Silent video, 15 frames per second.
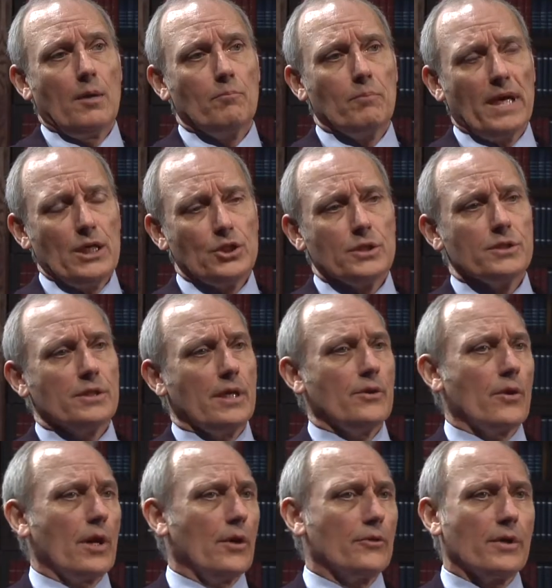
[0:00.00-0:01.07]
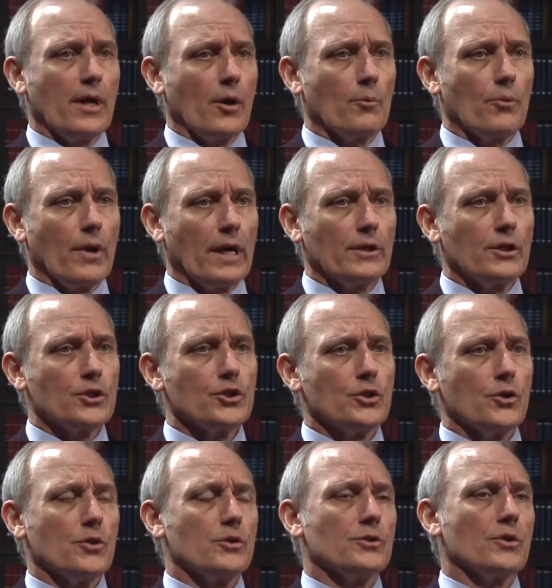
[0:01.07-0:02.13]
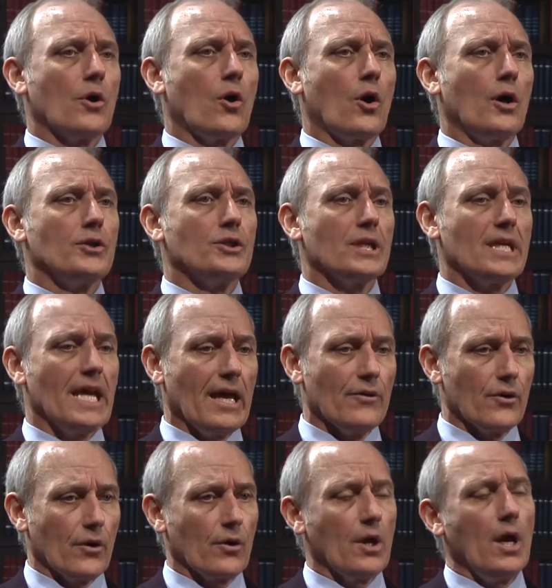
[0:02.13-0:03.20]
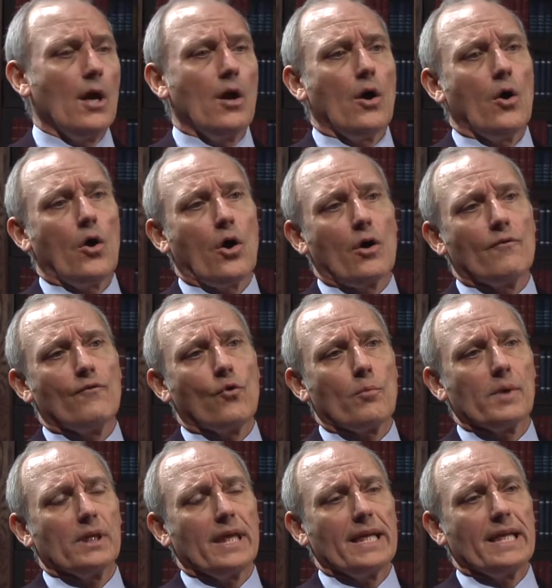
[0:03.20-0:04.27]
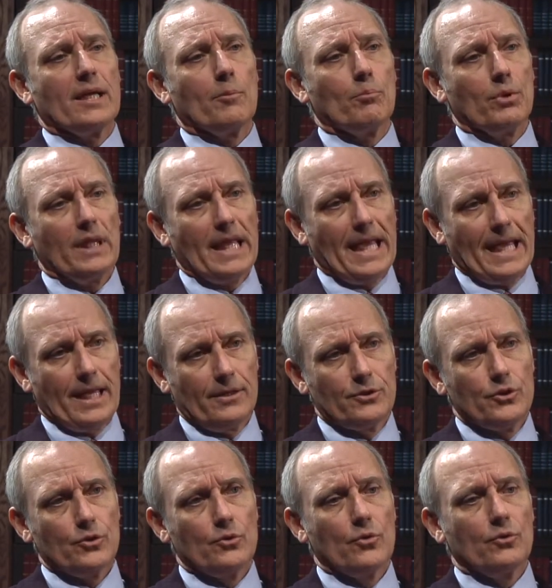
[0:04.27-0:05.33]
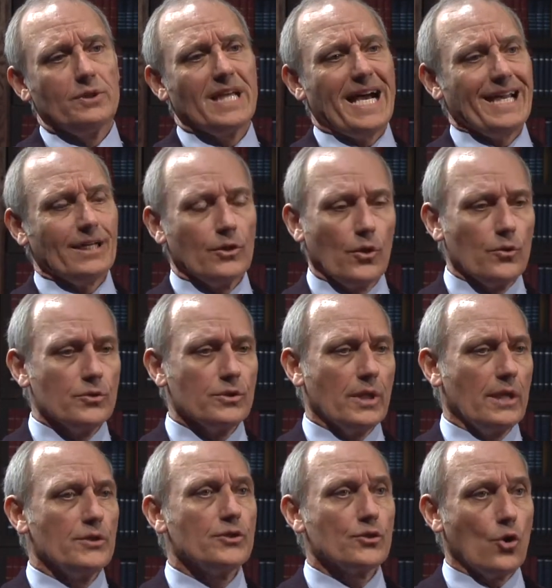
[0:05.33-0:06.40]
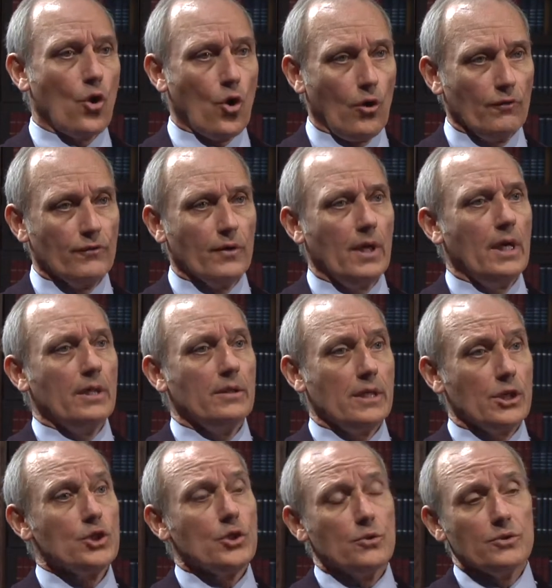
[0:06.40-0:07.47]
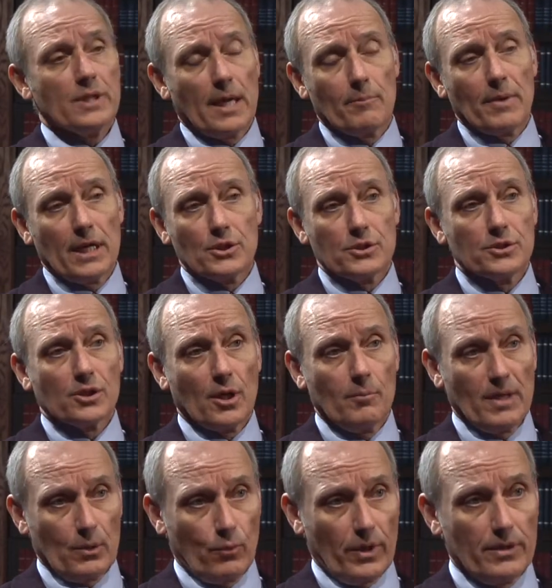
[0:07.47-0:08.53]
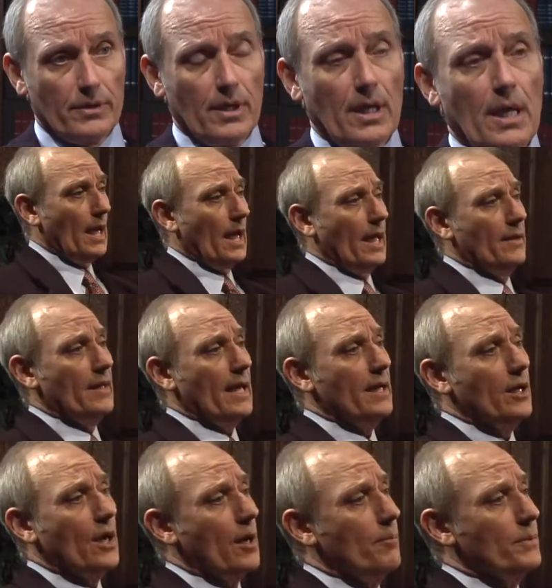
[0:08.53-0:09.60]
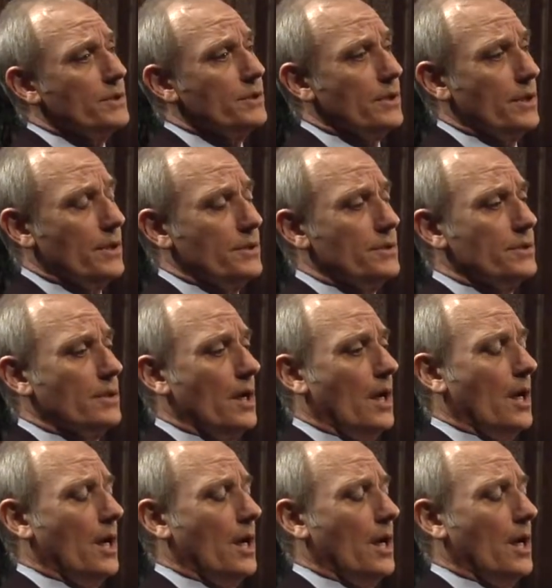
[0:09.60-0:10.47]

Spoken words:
patients and their healthcare practitioners together are formulating a plan to diagnose and solve the issues that patients come in with. And that encompasses